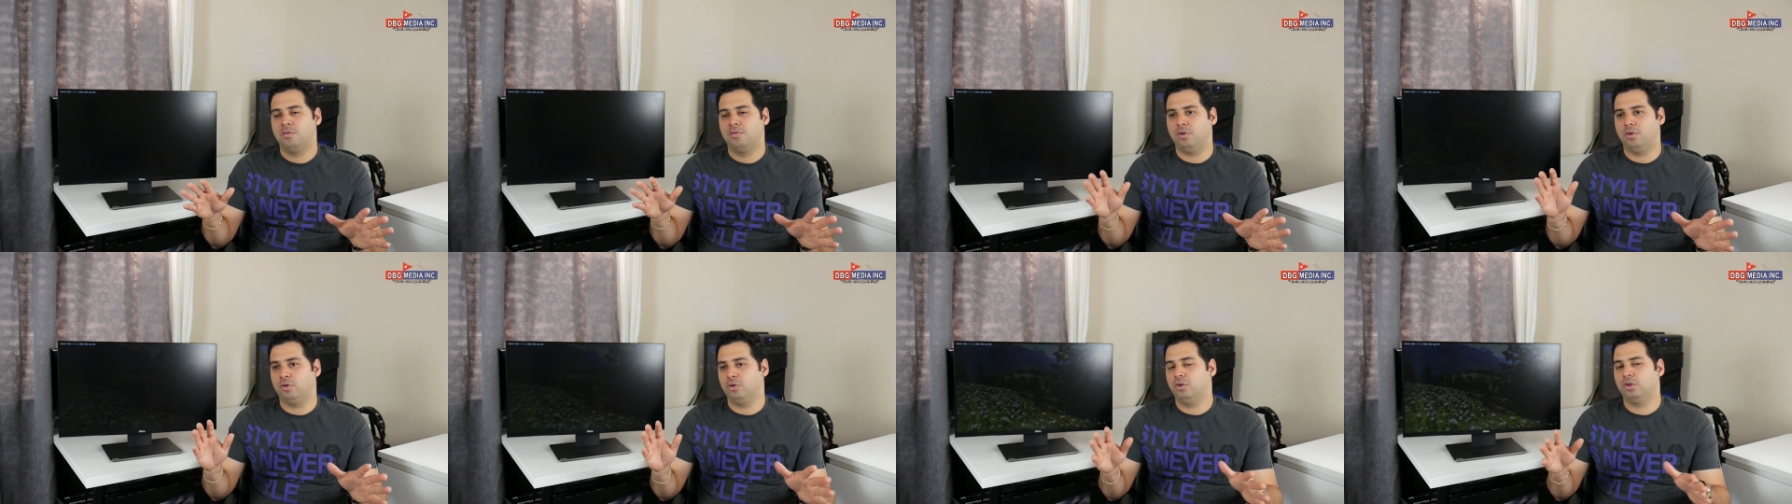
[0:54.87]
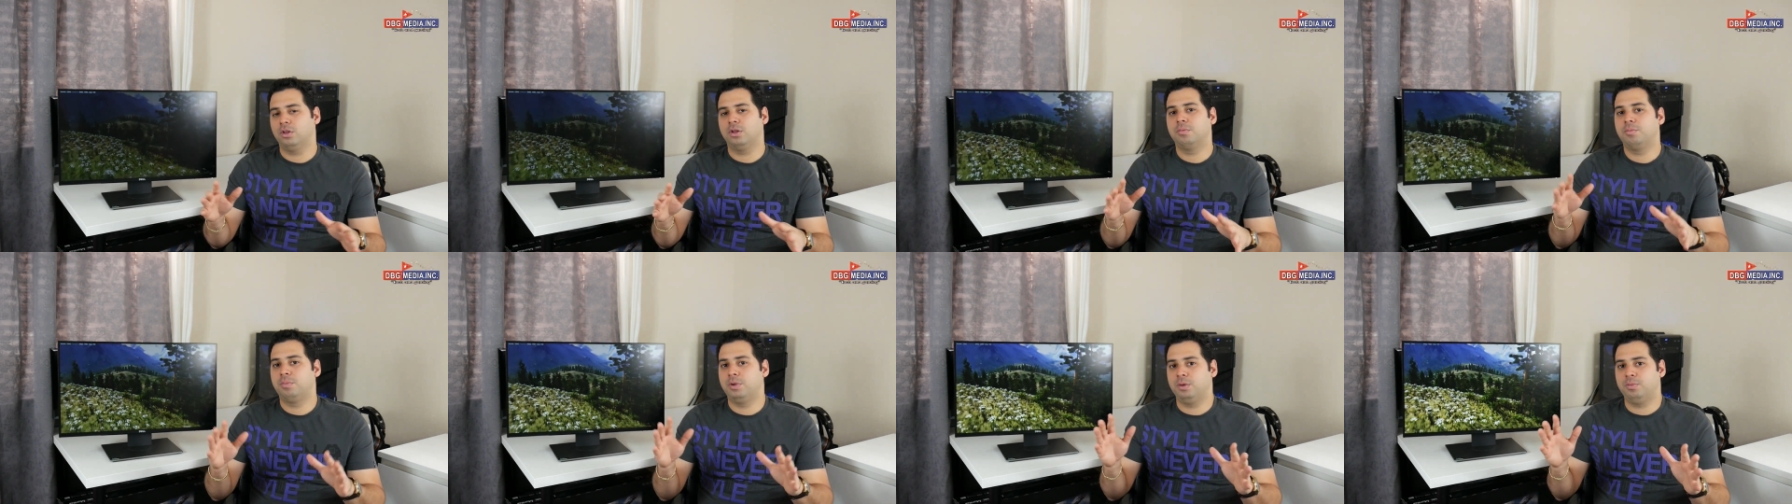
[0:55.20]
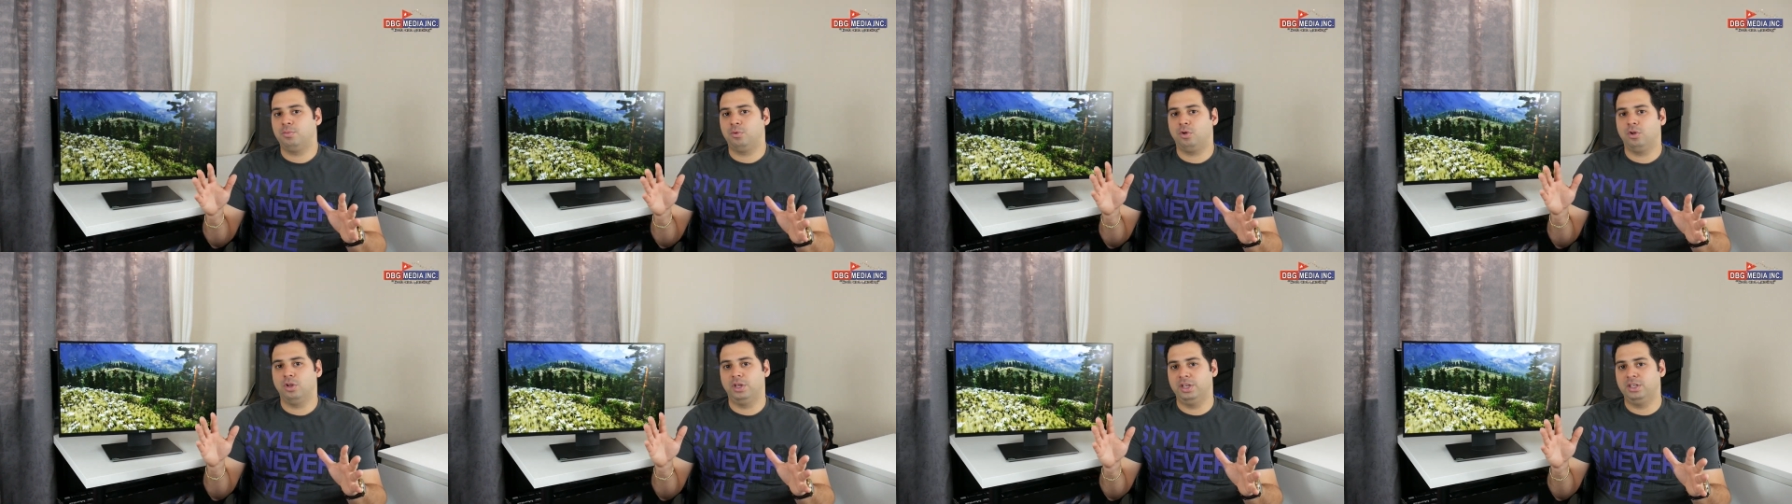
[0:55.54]
For other
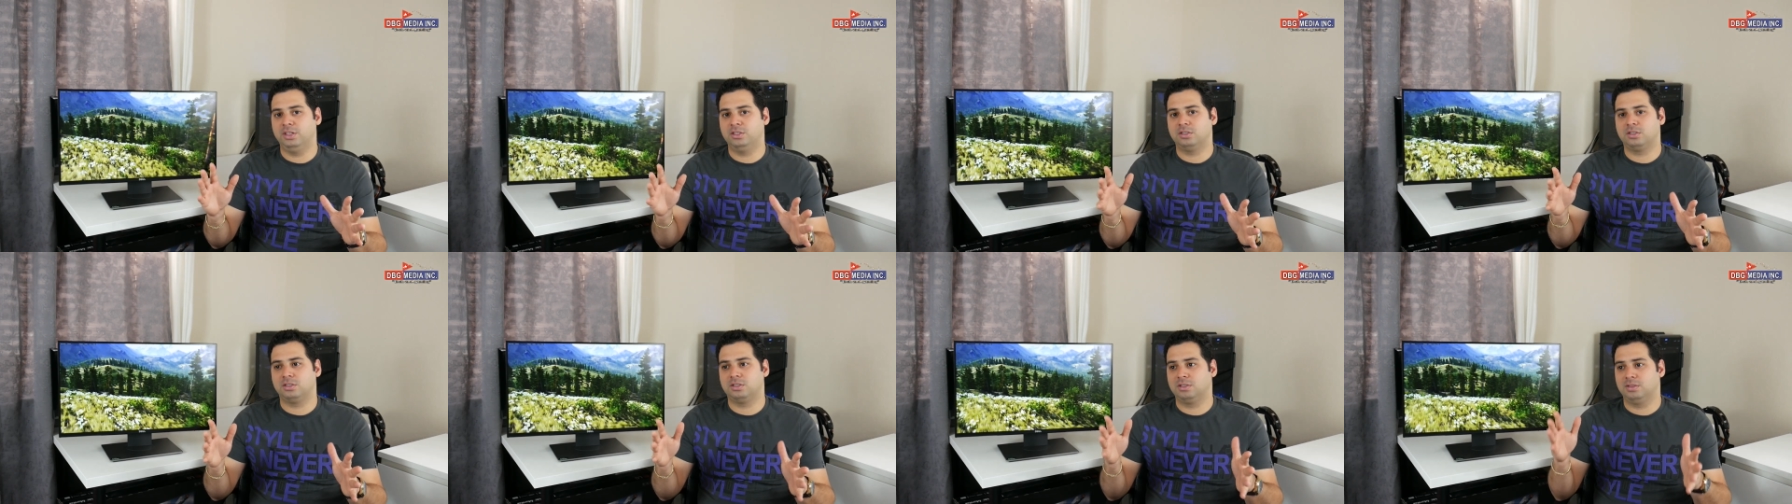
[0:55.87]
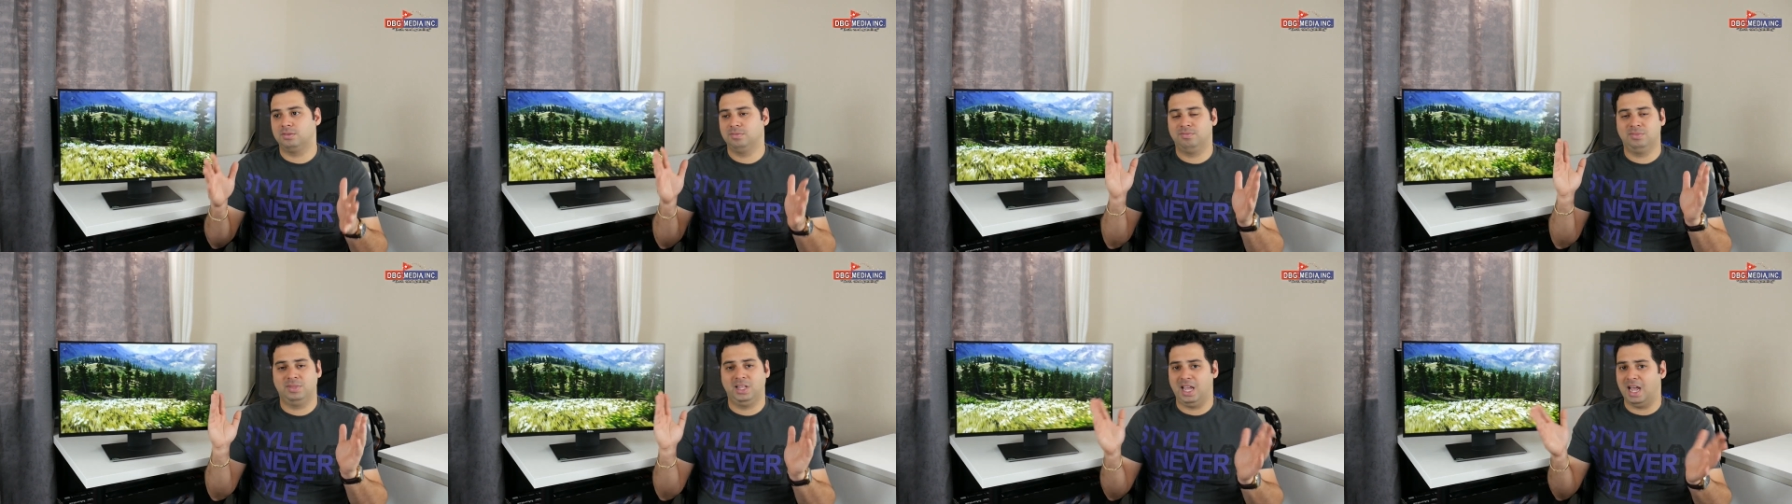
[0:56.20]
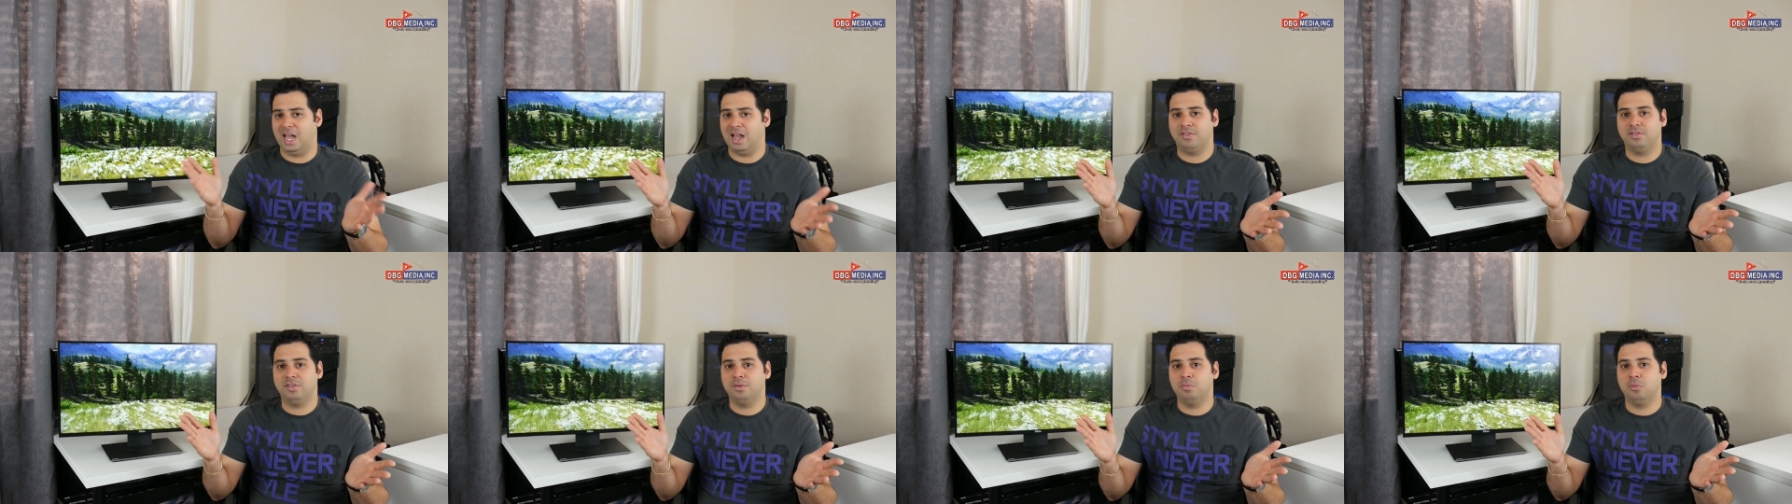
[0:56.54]
people is they
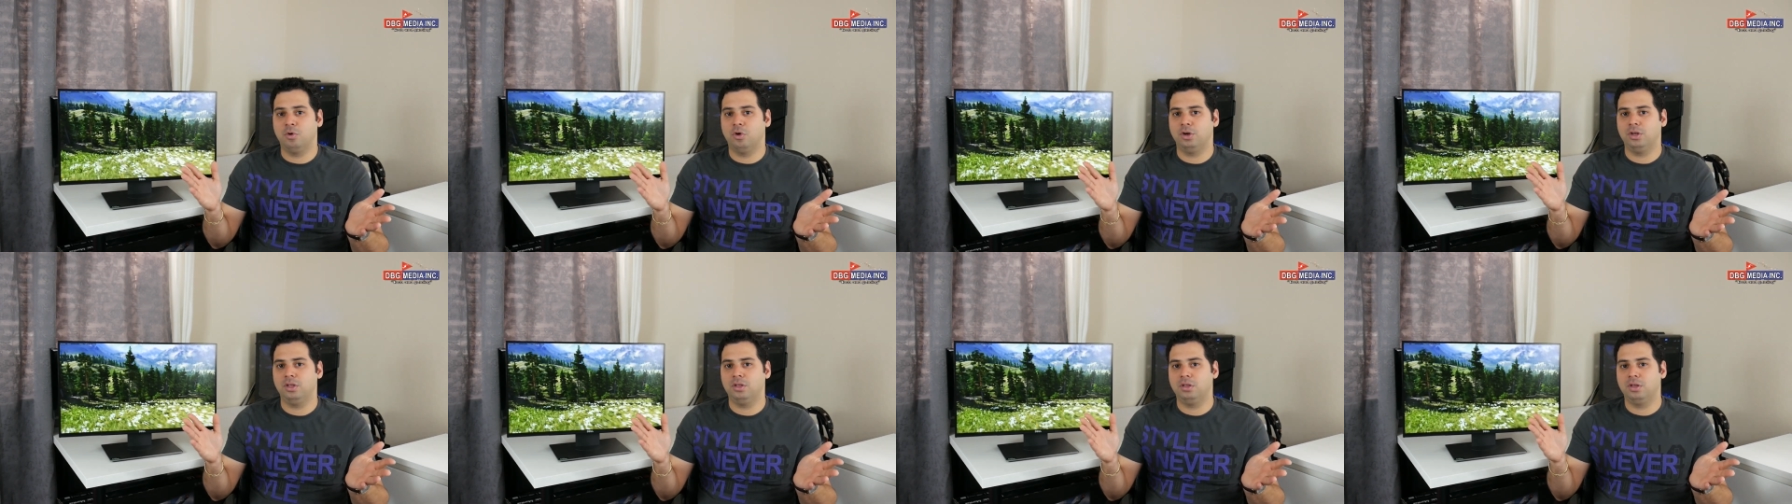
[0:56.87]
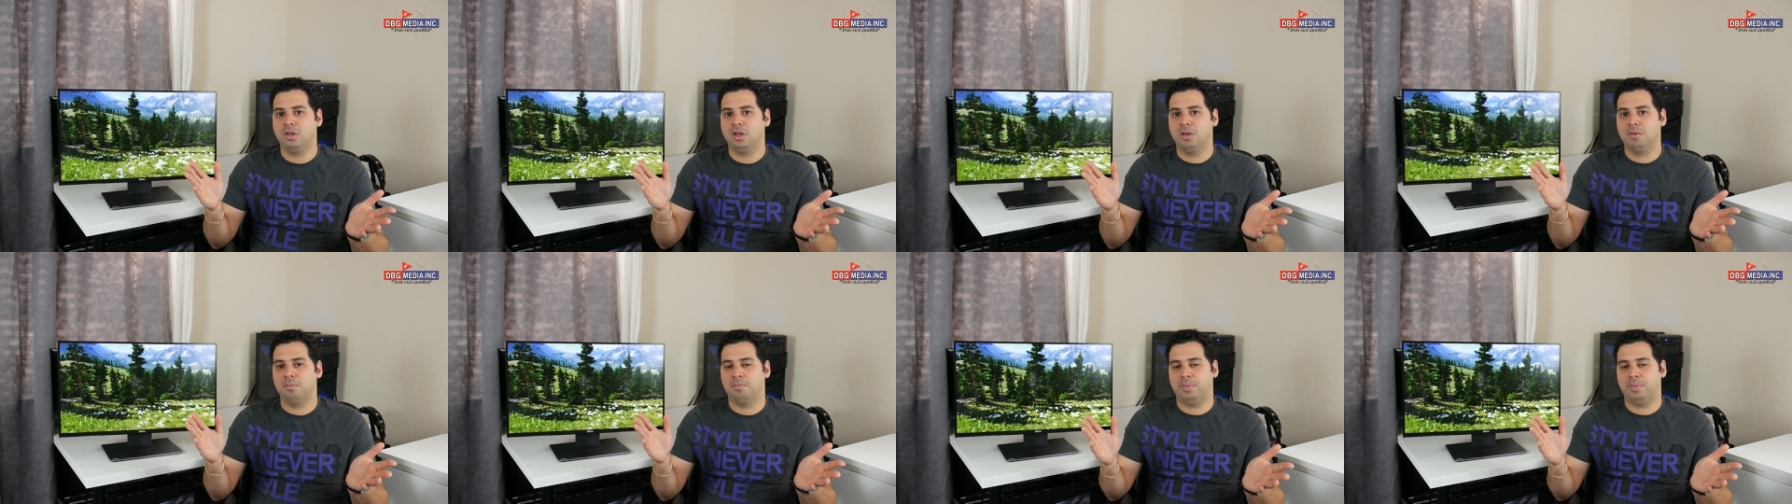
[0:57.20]
have the money,